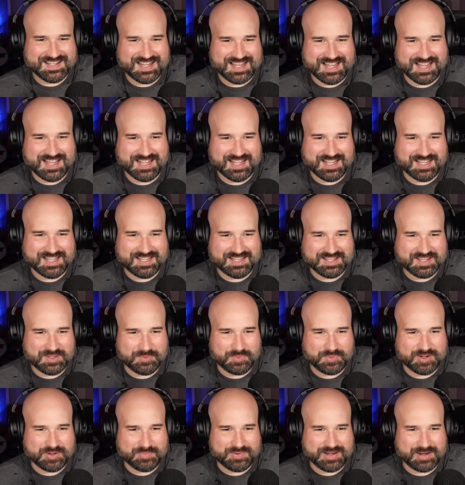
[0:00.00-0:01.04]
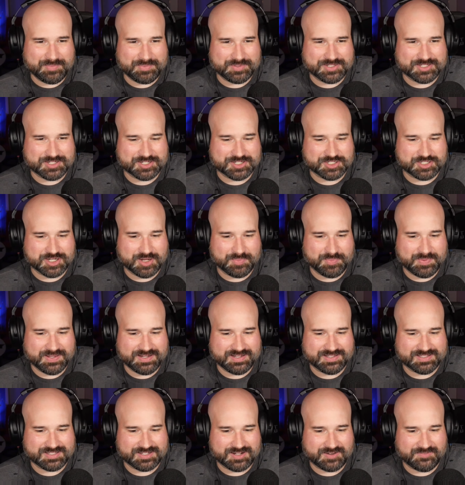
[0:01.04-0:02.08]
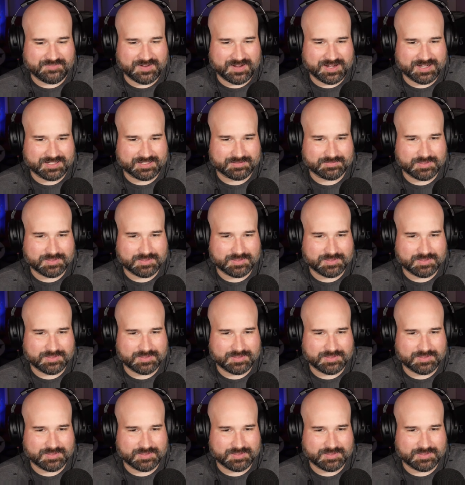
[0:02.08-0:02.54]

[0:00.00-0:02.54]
Uh, they wouldn't have been able to just jump in and start fighting.